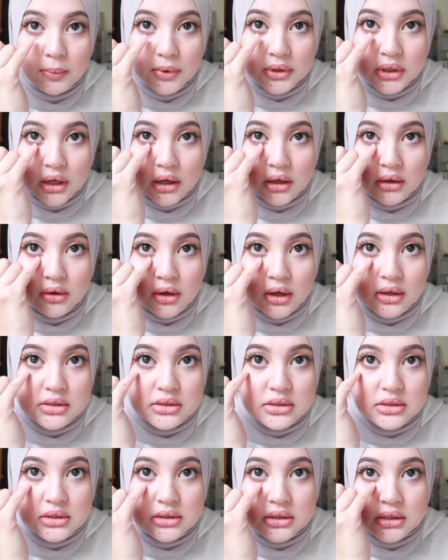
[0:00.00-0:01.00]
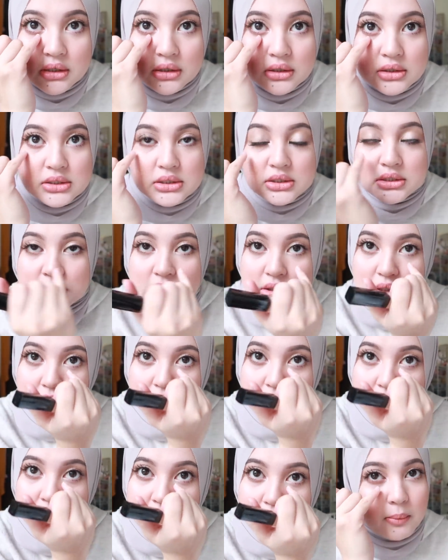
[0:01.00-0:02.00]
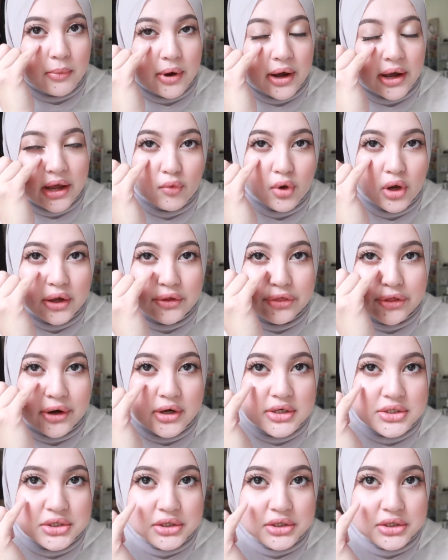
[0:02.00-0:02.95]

Nampak tak? You can still see my dark